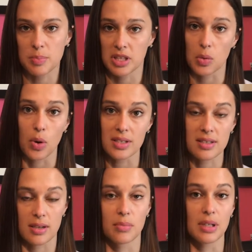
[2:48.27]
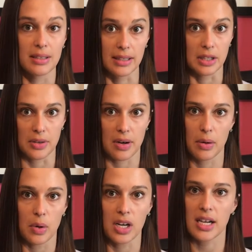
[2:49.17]
but there was some
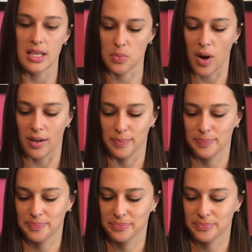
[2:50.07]
literary work as well.